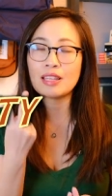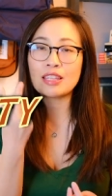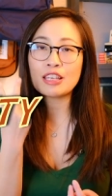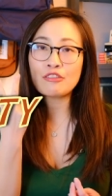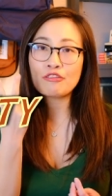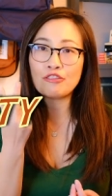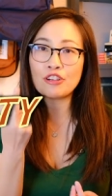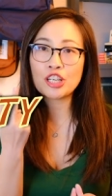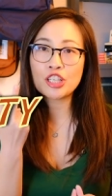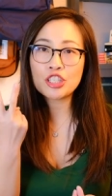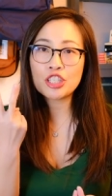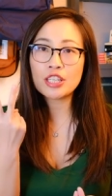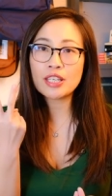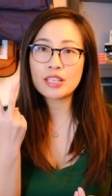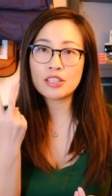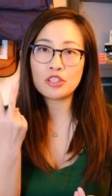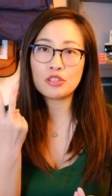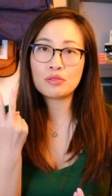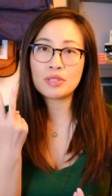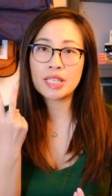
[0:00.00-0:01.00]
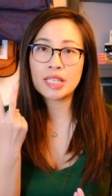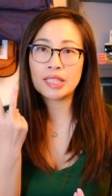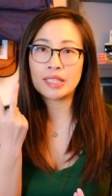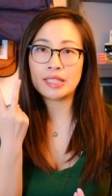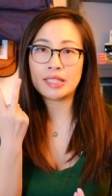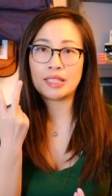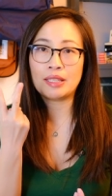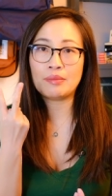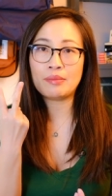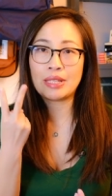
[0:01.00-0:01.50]
I think function and
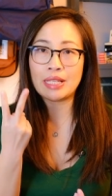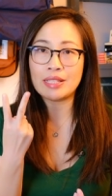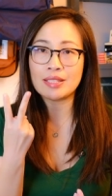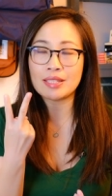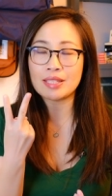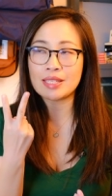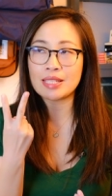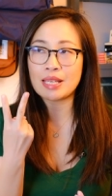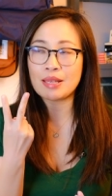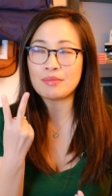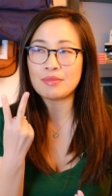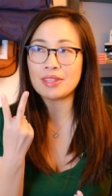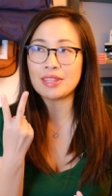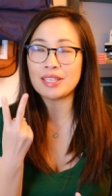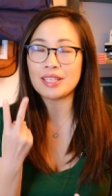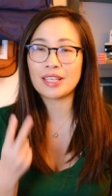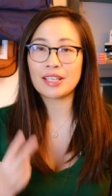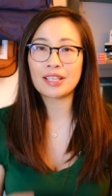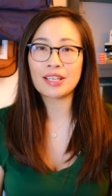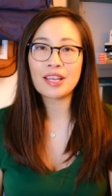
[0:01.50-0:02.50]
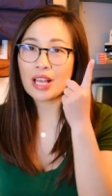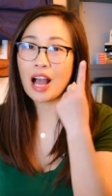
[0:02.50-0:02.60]
utility means the same thing.